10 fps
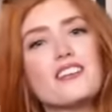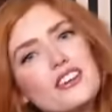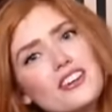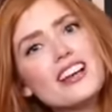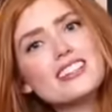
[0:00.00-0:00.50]
If you
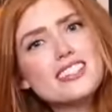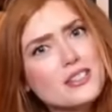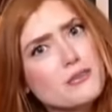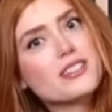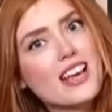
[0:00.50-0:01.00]
guys need a
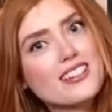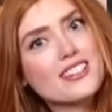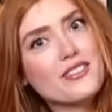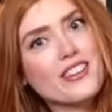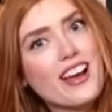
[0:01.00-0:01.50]
presenter for
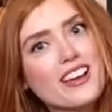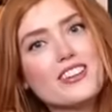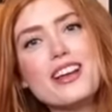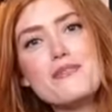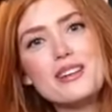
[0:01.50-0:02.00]
that, you
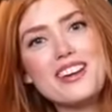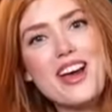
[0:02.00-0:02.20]
let me